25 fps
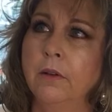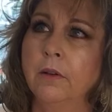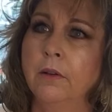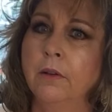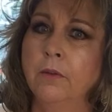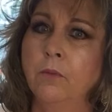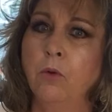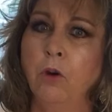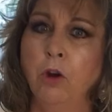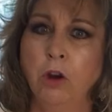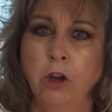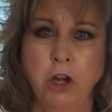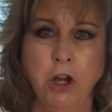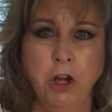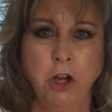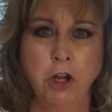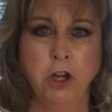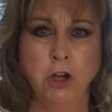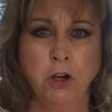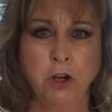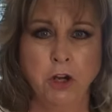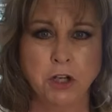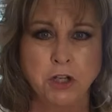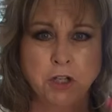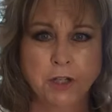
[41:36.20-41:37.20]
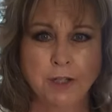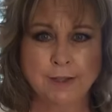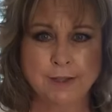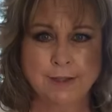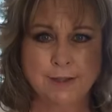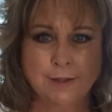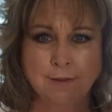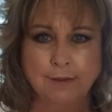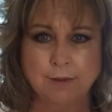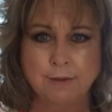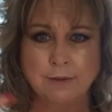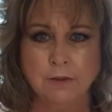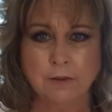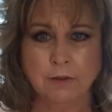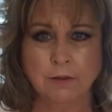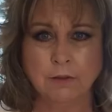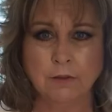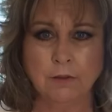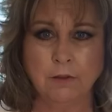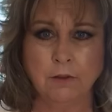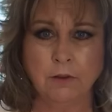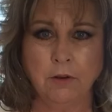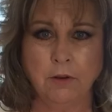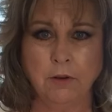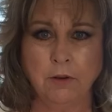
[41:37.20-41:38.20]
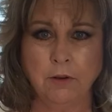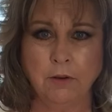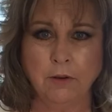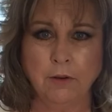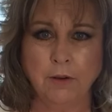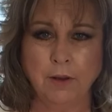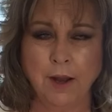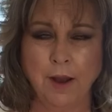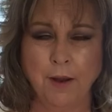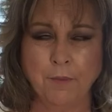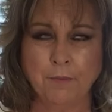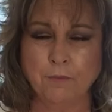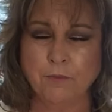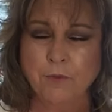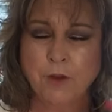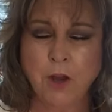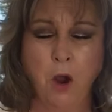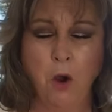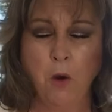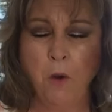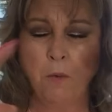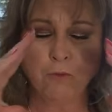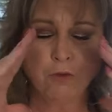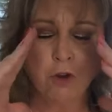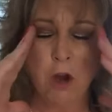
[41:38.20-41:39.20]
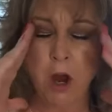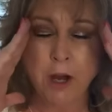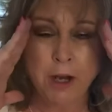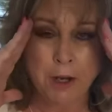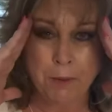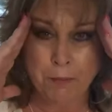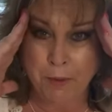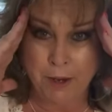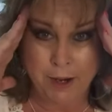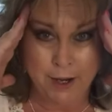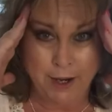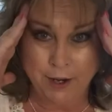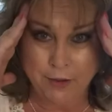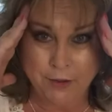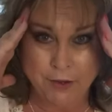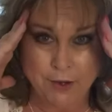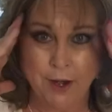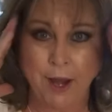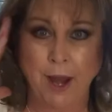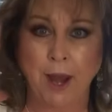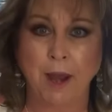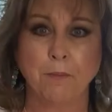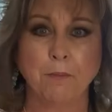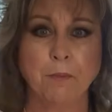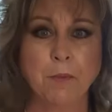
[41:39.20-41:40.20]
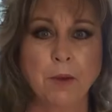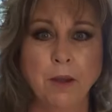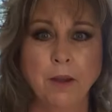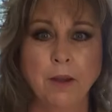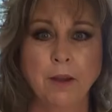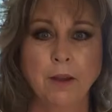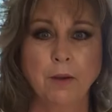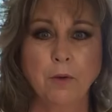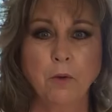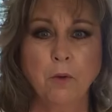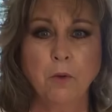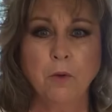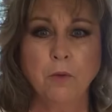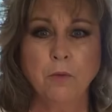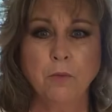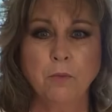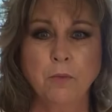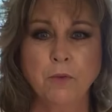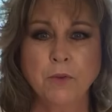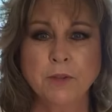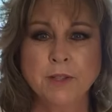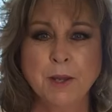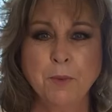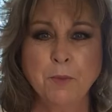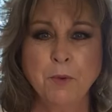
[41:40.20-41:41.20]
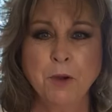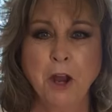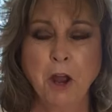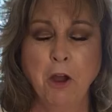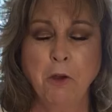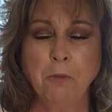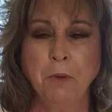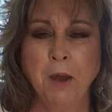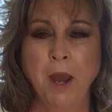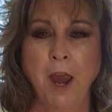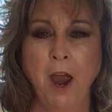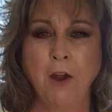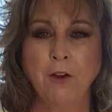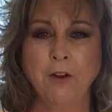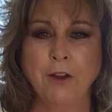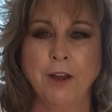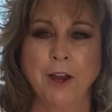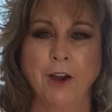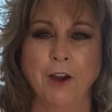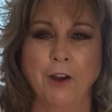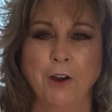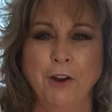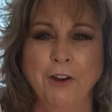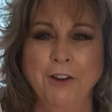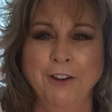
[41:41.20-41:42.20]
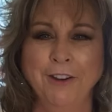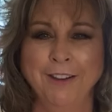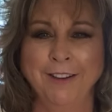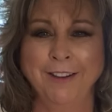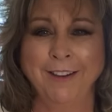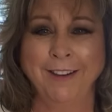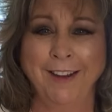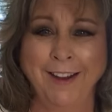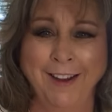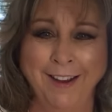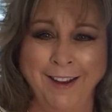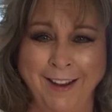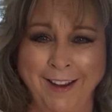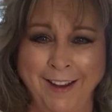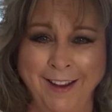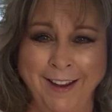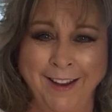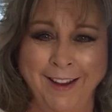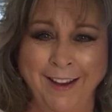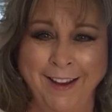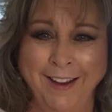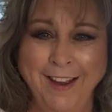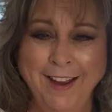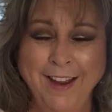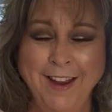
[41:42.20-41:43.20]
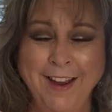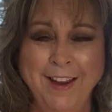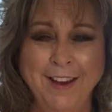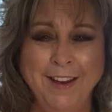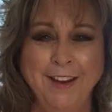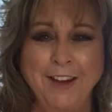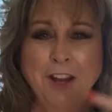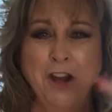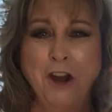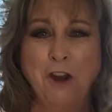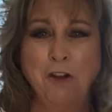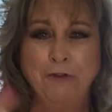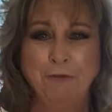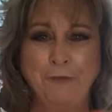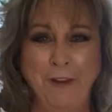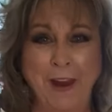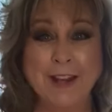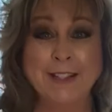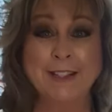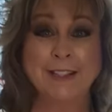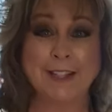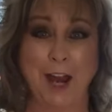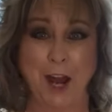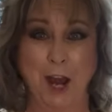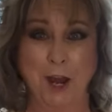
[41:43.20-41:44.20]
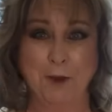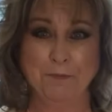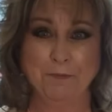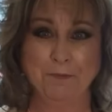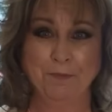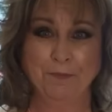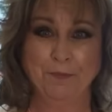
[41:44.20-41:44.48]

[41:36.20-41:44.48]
Where you can just, I'm drawing a blank on the name. Someone help me out here. You know, FaceTime.